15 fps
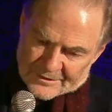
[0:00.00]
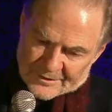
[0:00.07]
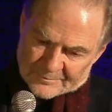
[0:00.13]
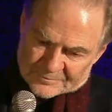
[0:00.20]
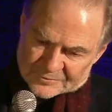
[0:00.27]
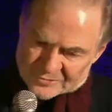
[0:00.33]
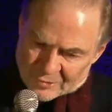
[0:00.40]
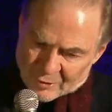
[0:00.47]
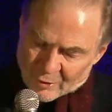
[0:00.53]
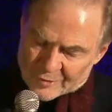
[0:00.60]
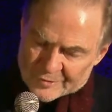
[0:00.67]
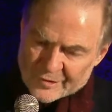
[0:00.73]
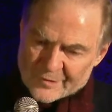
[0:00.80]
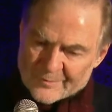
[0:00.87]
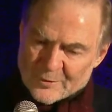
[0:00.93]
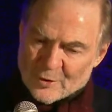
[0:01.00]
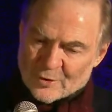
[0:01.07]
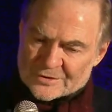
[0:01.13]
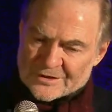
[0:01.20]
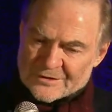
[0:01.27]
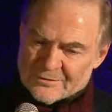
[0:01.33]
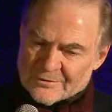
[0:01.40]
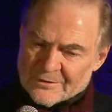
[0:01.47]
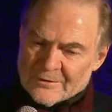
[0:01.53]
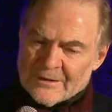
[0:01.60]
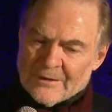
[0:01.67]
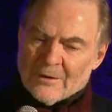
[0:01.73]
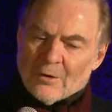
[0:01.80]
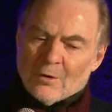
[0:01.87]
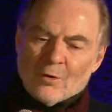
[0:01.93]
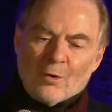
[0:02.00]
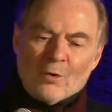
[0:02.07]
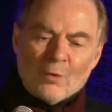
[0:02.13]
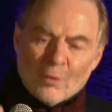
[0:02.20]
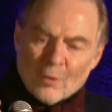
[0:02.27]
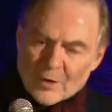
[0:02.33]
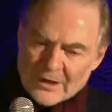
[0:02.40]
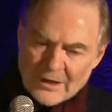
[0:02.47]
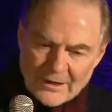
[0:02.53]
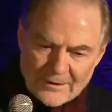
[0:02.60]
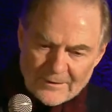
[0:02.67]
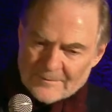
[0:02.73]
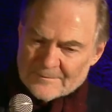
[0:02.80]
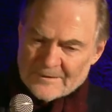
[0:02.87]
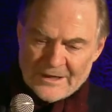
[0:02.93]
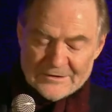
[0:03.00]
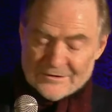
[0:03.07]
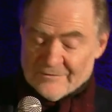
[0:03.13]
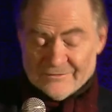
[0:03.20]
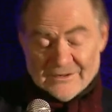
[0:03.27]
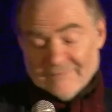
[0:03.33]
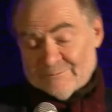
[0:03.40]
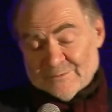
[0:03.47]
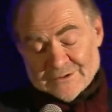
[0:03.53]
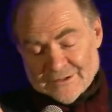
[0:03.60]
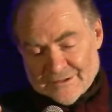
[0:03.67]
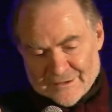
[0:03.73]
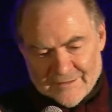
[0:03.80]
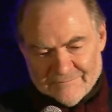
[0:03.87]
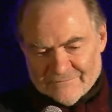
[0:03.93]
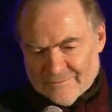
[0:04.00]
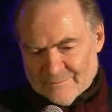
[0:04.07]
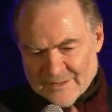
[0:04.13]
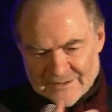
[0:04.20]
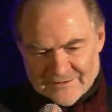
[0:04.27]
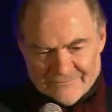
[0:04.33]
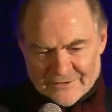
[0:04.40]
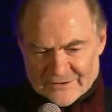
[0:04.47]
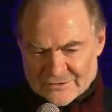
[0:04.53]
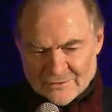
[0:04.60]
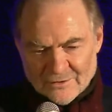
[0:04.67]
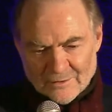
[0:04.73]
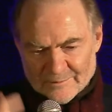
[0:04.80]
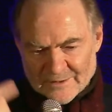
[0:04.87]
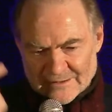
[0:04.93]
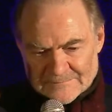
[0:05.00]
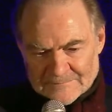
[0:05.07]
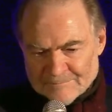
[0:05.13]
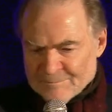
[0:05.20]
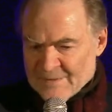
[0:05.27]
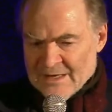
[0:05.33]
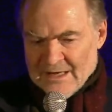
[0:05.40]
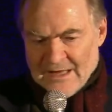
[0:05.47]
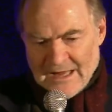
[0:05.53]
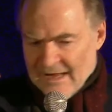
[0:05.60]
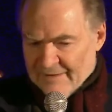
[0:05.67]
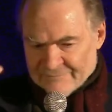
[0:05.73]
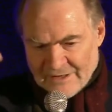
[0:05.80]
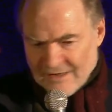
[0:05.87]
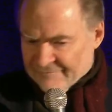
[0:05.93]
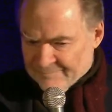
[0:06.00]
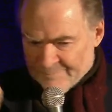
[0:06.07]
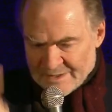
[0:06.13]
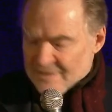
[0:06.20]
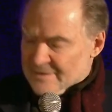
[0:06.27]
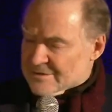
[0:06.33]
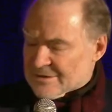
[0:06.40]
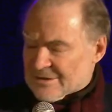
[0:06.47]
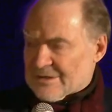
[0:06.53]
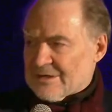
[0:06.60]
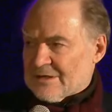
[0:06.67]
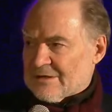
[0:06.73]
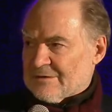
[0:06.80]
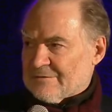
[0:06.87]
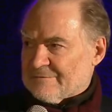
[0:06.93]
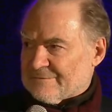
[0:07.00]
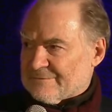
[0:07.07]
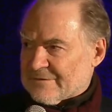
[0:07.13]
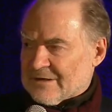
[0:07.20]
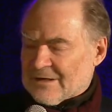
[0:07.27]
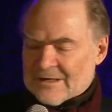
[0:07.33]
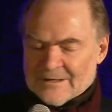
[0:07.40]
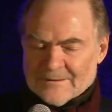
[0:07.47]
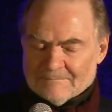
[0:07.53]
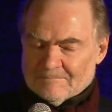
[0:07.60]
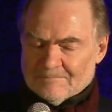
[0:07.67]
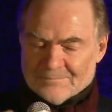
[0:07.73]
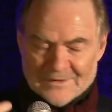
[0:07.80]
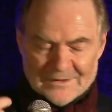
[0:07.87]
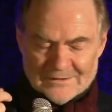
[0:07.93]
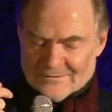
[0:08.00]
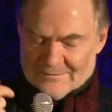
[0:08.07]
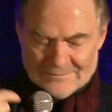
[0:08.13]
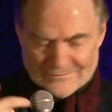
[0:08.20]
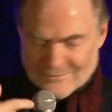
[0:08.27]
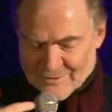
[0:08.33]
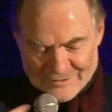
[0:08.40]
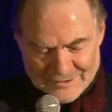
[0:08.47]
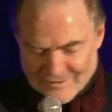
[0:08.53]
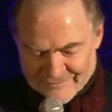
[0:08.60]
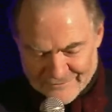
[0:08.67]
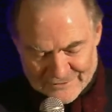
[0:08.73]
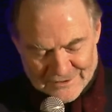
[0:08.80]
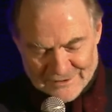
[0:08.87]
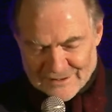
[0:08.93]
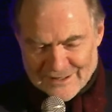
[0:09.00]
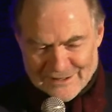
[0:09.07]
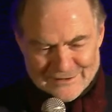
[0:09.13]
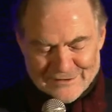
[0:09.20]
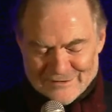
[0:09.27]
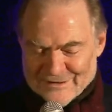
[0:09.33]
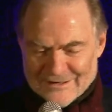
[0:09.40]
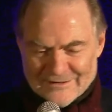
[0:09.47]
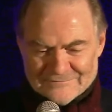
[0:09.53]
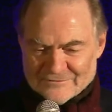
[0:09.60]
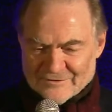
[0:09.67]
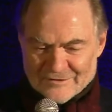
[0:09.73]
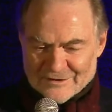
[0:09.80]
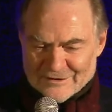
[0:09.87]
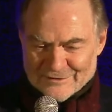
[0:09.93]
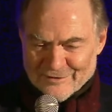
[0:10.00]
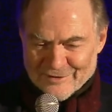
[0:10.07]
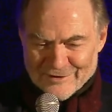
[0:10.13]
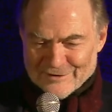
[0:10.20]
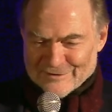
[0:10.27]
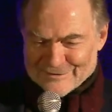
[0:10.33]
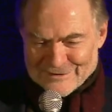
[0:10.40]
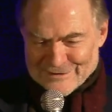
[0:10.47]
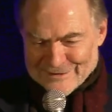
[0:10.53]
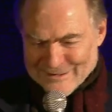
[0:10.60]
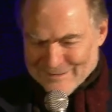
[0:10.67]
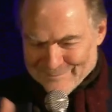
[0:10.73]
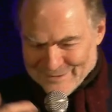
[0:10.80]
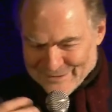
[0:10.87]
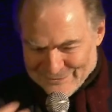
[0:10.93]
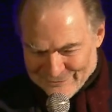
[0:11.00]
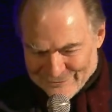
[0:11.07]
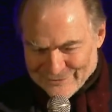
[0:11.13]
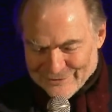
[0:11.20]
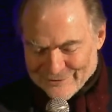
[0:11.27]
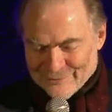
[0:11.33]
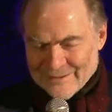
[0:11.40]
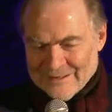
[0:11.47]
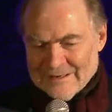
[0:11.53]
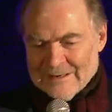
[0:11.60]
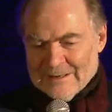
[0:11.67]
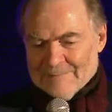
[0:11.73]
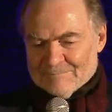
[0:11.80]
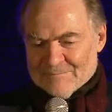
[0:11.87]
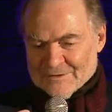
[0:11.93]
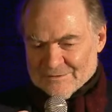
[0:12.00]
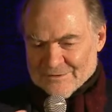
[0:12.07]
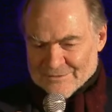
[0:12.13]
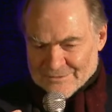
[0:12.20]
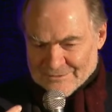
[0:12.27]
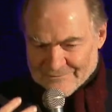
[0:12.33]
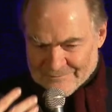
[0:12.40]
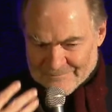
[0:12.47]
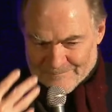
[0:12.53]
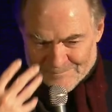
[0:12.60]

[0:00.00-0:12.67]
broad support, and you know, all our heads of government, except for bloody Viktor Orban, have been to Kiev. Ursula von der Leyen is there every second Thursday. I mean, you know, the sort of,